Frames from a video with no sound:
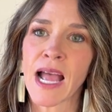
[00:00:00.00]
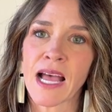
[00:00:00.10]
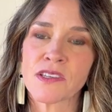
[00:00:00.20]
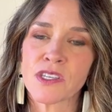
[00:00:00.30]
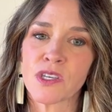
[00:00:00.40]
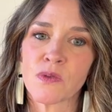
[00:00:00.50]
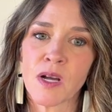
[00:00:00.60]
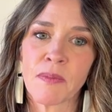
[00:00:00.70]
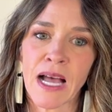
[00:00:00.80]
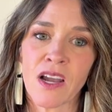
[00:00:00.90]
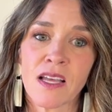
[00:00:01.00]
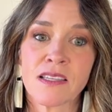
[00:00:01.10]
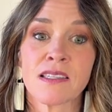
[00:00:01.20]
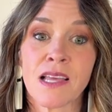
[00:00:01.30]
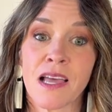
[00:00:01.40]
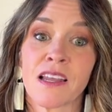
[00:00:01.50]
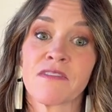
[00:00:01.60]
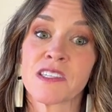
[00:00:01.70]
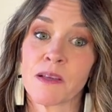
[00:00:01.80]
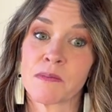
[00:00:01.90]
ask you about a set
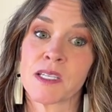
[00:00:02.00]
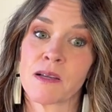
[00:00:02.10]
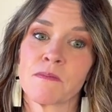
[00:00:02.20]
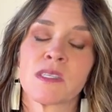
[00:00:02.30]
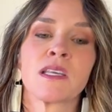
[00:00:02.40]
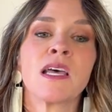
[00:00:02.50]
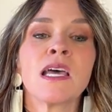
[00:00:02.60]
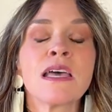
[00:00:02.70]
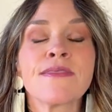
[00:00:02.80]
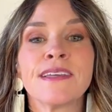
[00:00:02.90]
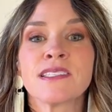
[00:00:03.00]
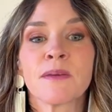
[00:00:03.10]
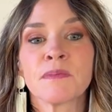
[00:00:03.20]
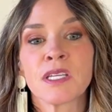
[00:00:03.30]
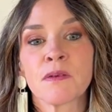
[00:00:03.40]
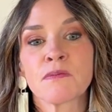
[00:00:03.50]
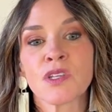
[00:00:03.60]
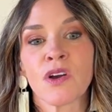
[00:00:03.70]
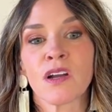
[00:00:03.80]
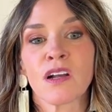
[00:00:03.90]
of symptoms. These symptoms
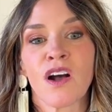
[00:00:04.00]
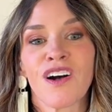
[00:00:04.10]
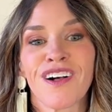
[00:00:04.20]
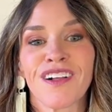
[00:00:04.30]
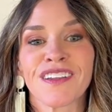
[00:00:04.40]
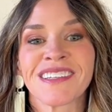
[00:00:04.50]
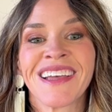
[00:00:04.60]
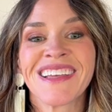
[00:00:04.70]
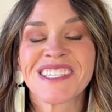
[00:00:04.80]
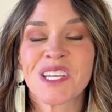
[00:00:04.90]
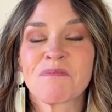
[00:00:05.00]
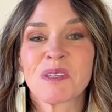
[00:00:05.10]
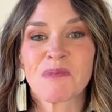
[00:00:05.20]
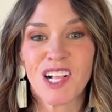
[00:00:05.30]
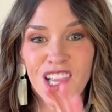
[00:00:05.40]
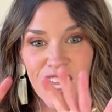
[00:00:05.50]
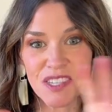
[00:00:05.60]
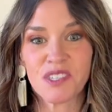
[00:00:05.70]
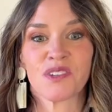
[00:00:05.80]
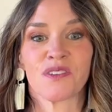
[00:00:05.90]
are called symptom
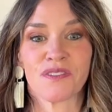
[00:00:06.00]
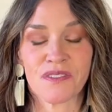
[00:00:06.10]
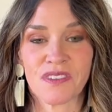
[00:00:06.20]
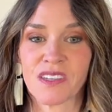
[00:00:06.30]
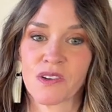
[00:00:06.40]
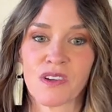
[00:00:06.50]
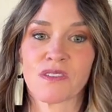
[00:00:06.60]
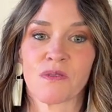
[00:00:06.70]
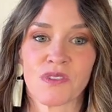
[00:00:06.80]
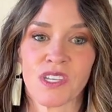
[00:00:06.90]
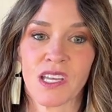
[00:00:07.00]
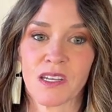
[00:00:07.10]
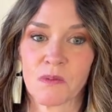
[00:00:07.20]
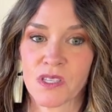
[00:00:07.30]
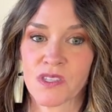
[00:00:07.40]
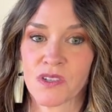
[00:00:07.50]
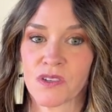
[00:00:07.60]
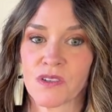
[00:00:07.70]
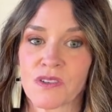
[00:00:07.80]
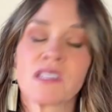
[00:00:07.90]
clusters that are associated with
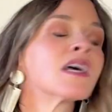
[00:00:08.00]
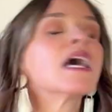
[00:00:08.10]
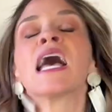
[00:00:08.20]
CIRS.